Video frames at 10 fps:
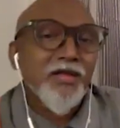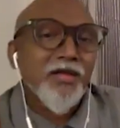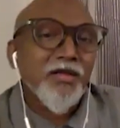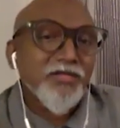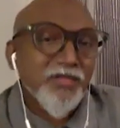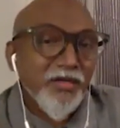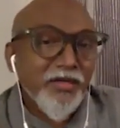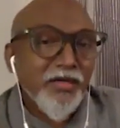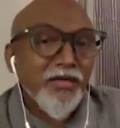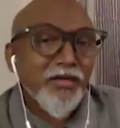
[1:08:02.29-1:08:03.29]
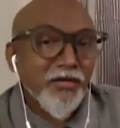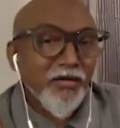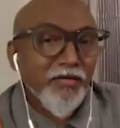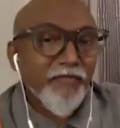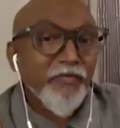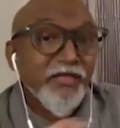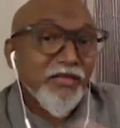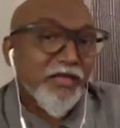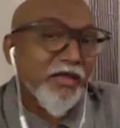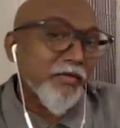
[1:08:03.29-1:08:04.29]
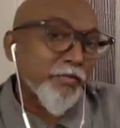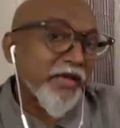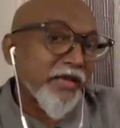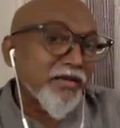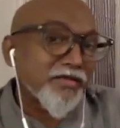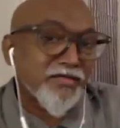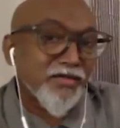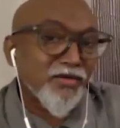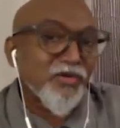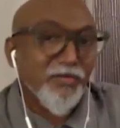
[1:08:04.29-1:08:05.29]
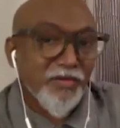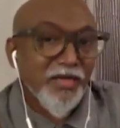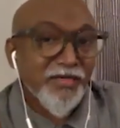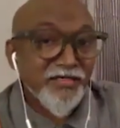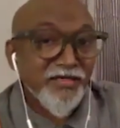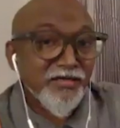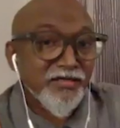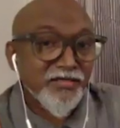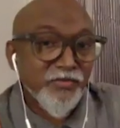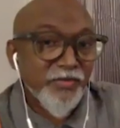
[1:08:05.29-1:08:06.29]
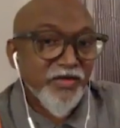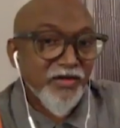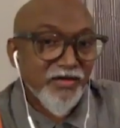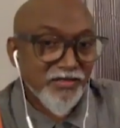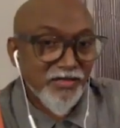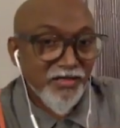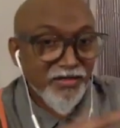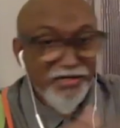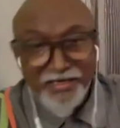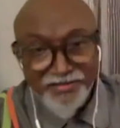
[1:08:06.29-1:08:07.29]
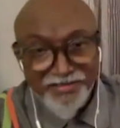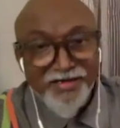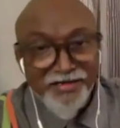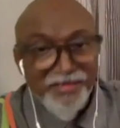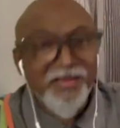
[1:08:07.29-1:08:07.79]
Uh, children with their parents, you know, attend this webinar internationally.